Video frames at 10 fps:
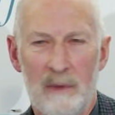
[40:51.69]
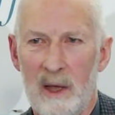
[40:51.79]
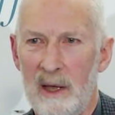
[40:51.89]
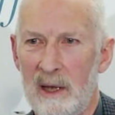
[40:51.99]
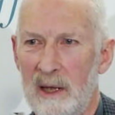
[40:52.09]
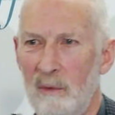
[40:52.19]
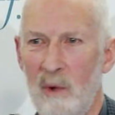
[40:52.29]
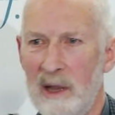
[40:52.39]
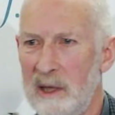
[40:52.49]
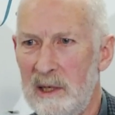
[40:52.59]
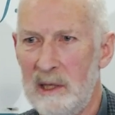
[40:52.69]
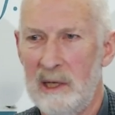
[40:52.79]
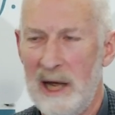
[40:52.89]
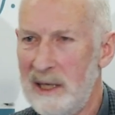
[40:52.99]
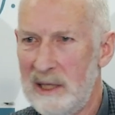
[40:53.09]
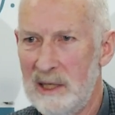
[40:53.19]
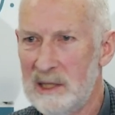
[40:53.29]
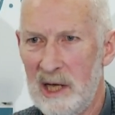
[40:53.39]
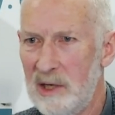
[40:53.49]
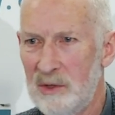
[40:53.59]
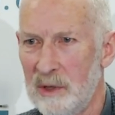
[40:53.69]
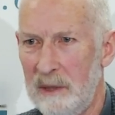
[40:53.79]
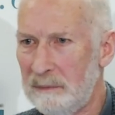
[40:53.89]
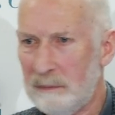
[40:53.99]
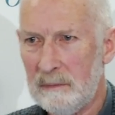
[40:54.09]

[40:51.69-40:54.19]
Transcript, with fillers: uh, well into the 19th century.